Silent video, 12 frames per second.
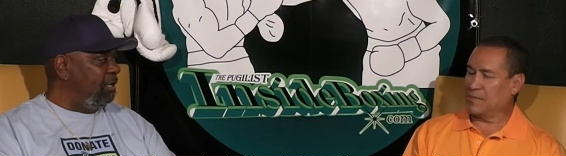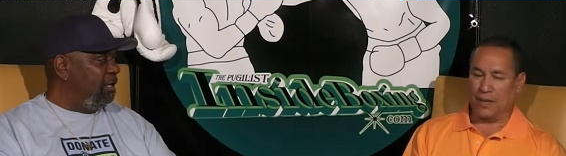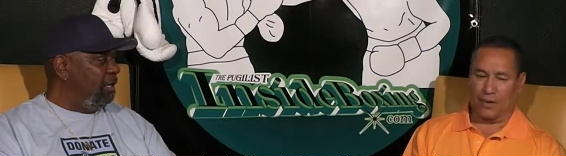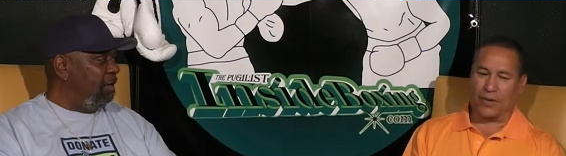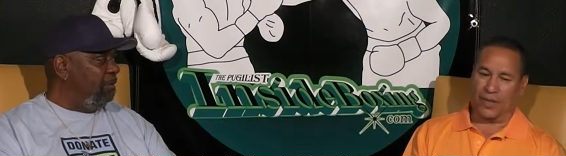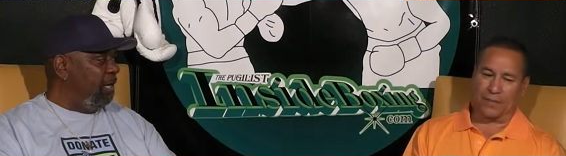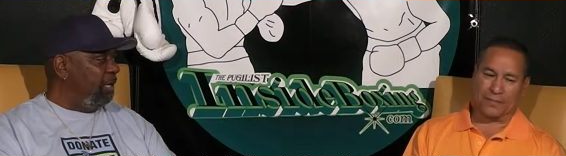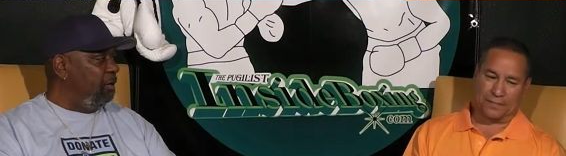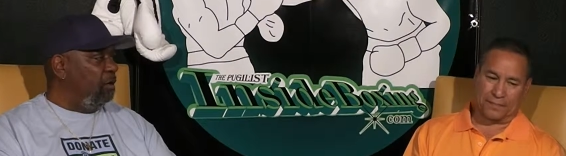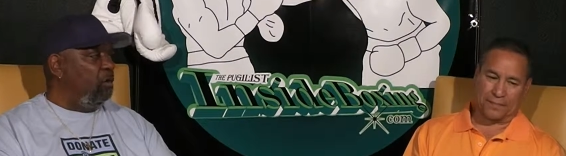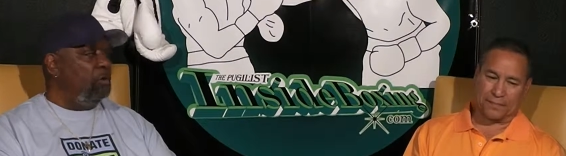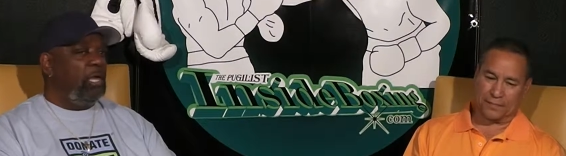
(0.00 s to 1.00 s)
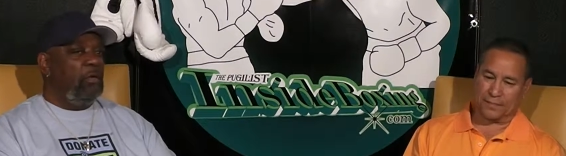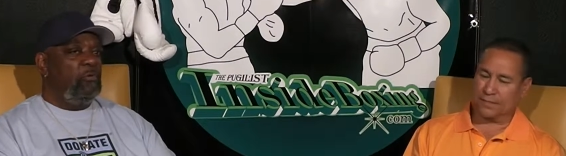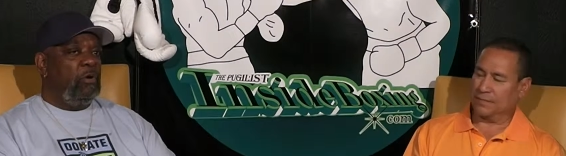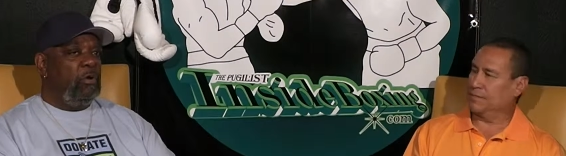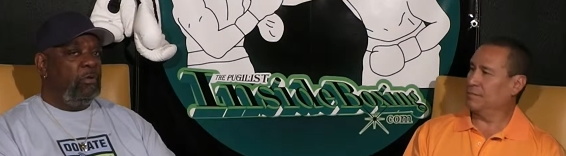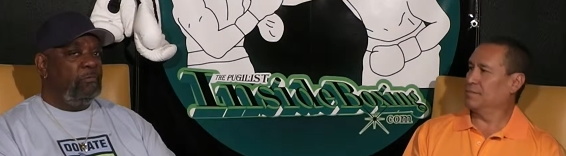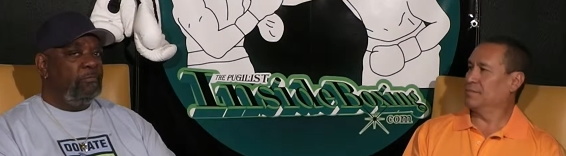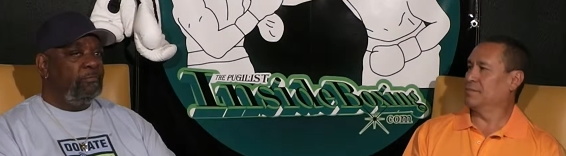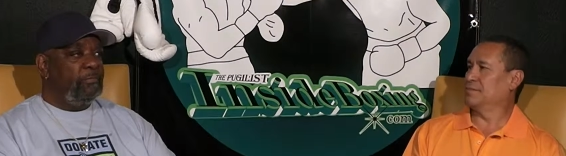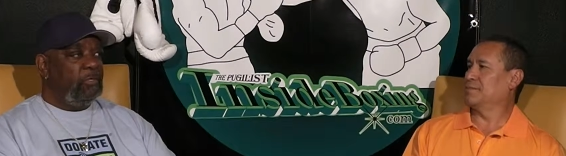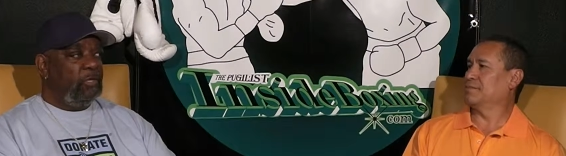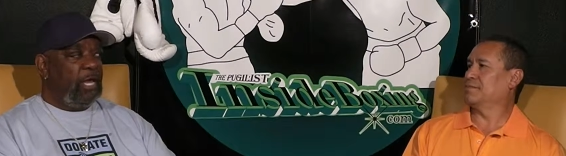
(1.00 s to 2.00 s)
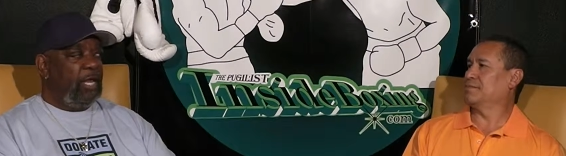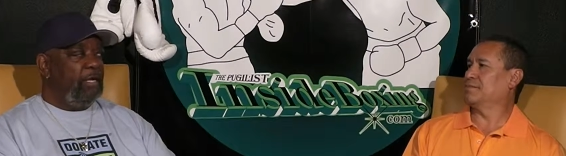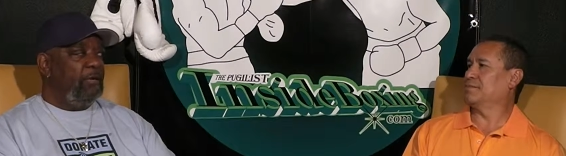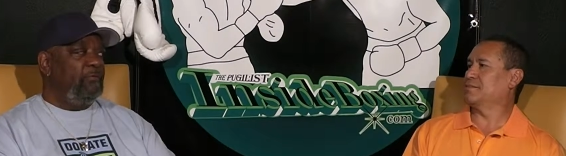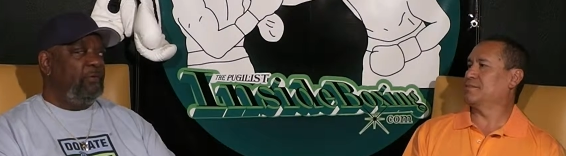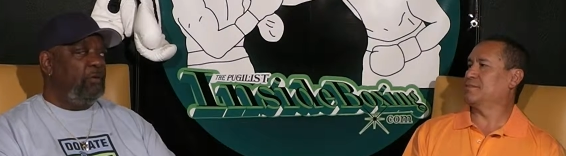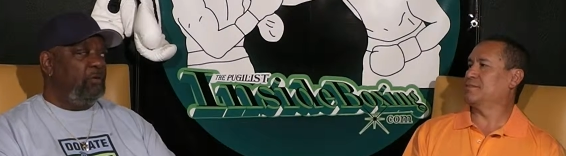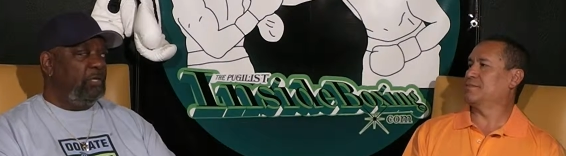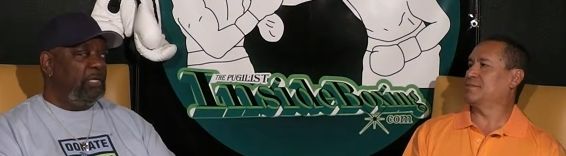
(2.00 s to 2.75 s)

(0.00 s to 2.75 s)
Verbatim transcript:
Speaker 1: Oh, and I'm yeah. like, "Okay, well, you kind of do. When you